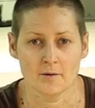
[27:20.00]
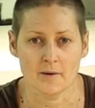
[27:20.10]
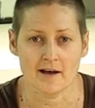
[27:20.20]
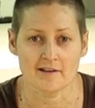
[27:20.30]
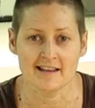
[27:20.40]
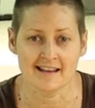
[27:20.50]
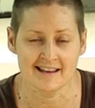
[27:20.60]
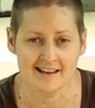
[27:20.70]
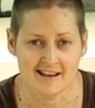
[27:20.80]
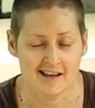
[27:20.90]
Well,
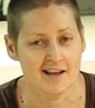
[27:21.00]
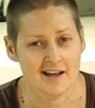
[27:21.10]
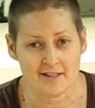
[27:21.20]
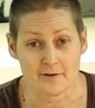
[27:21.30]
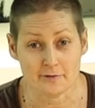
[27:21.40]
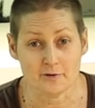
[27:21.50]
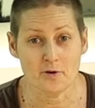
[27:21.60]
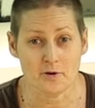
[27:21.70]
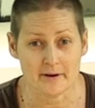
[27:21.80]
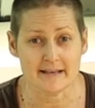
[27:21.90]
the
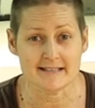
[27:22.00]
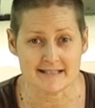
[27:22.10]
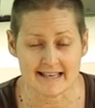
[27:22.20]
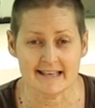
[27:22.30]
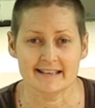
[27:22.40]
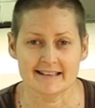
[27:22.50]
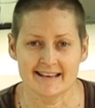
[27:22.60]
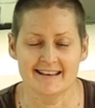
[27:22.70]
floor is in.